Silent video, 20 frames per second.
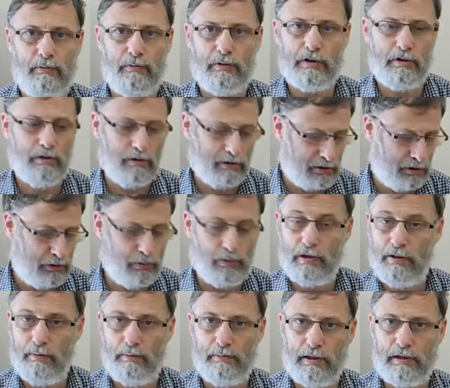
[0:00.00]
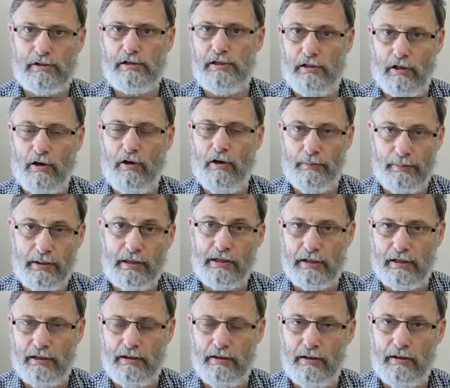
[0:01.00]
would cost you a bloody lot of
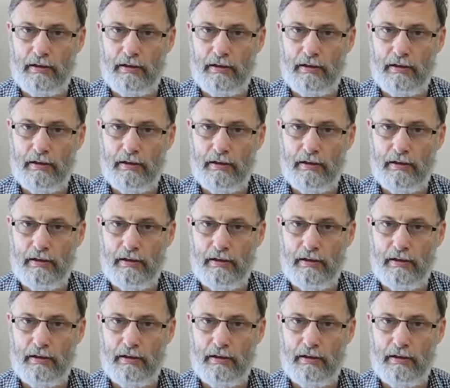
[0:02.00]
money.